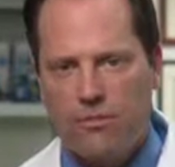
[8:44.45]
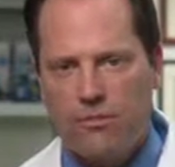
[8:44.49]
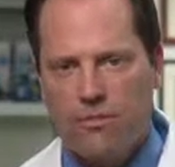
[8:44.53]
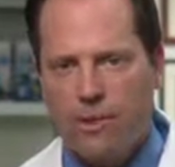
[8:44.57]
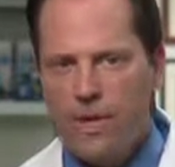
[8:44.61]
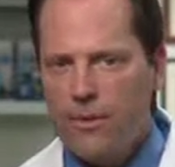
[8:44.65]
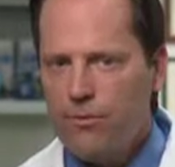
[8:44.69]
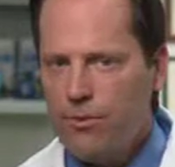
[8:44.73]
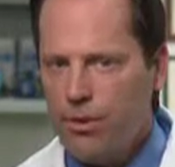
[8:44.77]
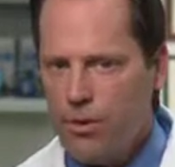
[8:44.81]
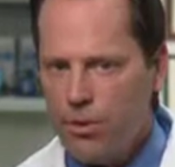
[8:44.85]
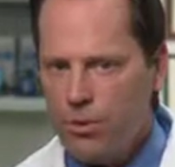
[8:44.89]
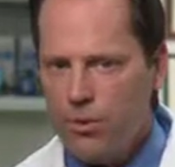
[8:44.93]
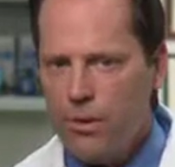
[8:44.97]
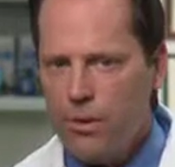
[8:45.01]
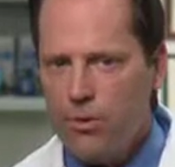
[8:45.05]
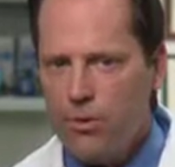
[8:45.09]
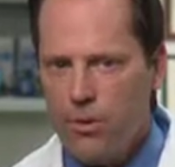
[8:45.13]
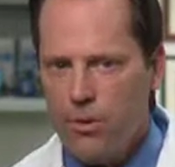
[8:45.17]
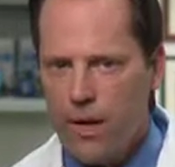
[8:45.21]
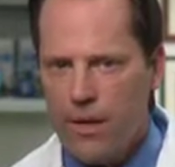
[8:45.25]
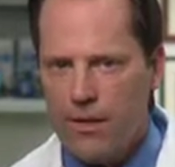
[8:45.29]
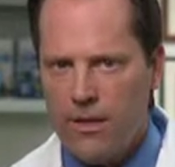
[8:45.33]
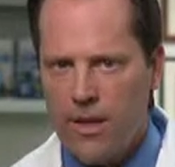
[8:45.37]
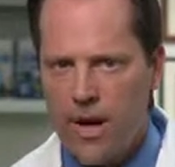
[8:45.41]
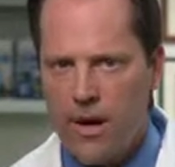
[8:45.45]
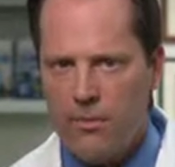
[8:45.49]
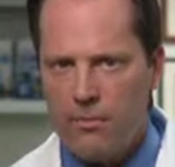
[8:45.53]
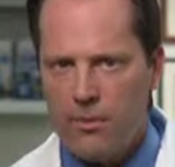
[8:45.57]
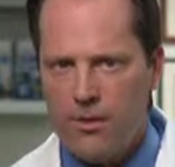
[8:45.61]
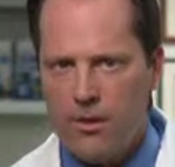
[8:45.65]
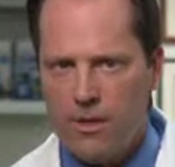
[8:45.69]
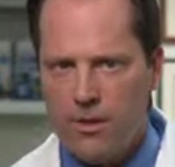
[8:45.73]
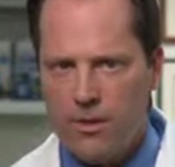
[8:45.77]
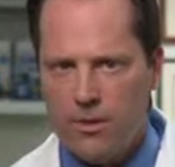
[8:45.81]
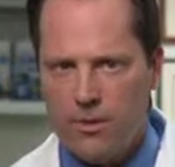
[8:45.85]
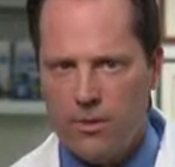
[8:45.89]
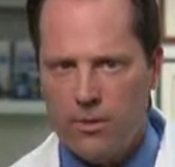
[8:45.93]
If you treat
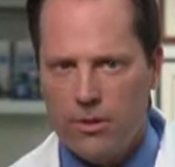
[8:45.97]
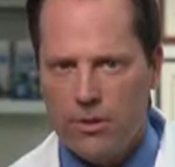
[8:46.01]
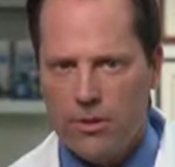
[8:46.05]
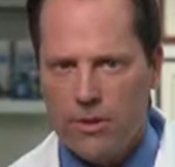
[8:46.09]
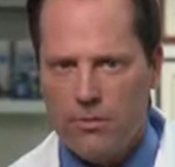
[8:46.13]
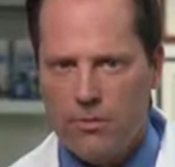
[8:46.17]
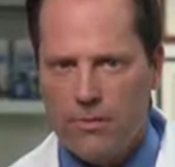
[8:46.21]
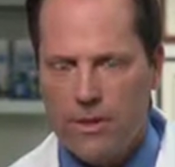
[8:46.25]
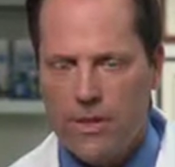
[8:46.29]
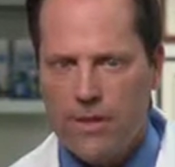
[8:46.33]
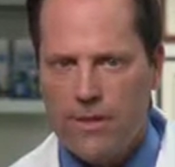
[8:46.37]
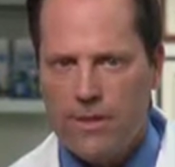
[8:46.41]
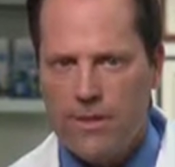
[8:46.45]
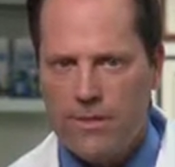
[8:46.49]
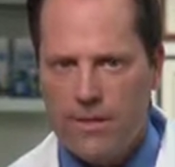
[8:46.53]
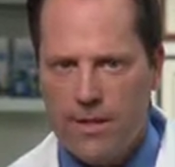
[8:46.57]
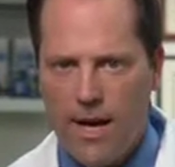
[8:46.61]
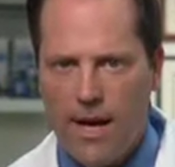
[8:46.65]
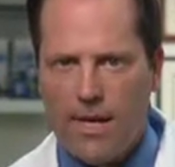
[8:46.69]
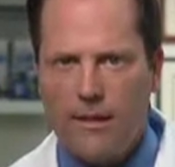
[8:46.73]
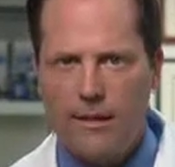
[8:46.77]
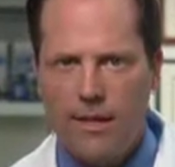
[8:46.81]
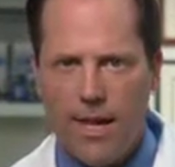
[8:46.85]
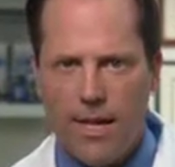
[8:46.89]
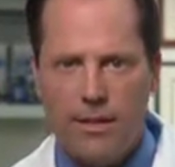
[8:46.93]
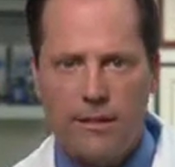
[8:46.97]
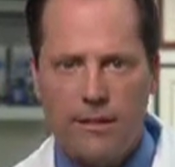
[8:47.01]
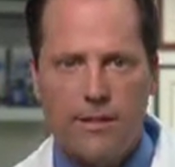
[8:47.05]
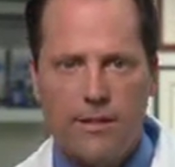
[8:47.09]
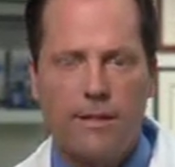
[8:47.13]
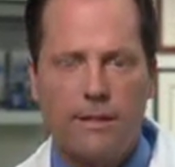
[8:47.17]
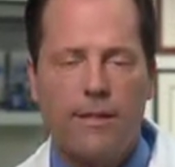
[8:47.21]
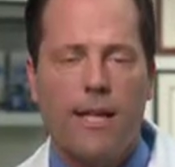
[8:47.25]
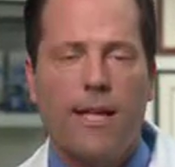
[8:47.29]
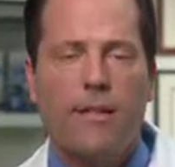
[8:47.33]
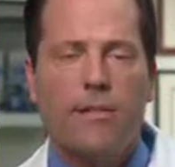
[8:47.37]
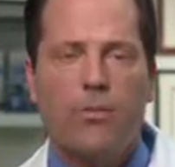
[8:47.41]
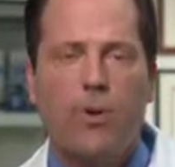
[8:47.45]
retinopathy early, it's not likely
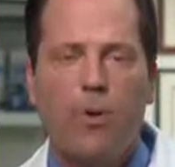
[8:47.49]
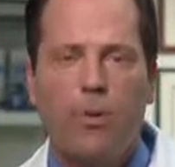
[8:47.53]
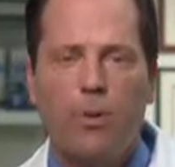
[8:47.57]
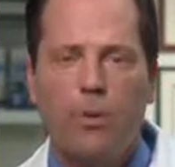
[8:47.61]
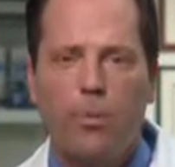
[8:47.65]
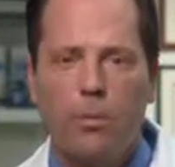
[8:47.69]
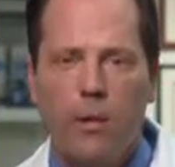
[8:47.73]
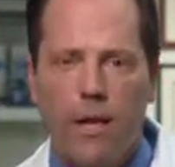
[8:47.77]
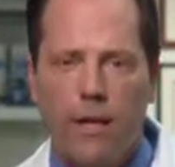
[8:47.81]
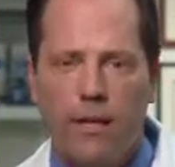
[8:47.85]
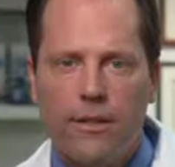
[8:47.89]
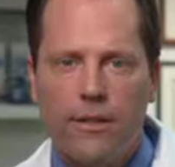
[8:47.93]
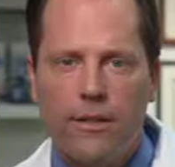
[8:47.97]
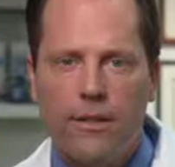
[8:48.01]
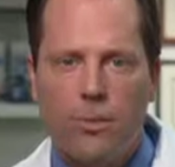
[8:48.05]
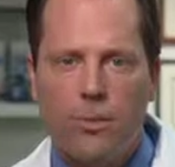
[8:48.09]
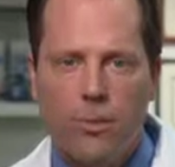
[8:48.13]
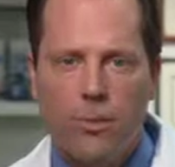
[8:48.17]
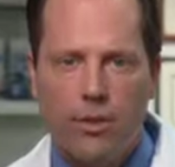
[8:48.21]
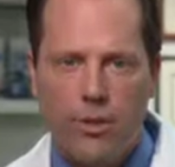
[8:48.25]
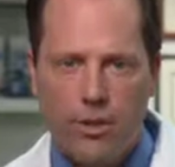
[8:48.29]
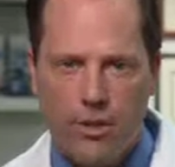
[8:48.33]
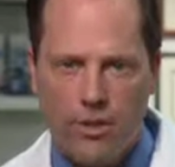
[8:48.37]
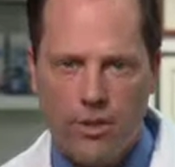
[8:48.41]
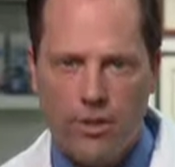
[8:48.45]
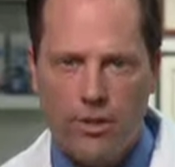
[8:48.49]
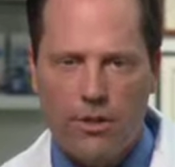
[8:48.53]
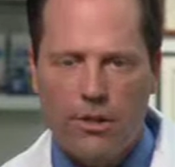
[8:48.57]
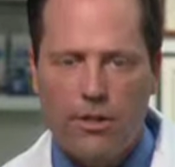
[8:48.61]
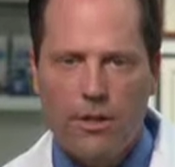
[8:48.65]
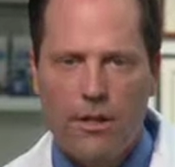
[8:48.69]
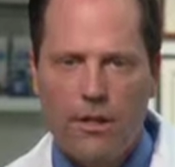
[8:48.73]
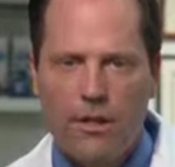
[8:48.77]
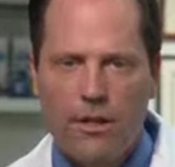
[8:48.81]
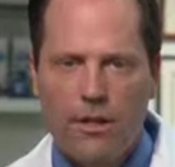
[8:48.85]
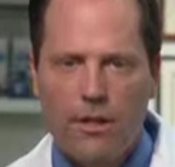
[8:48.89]
that total blindness will occur.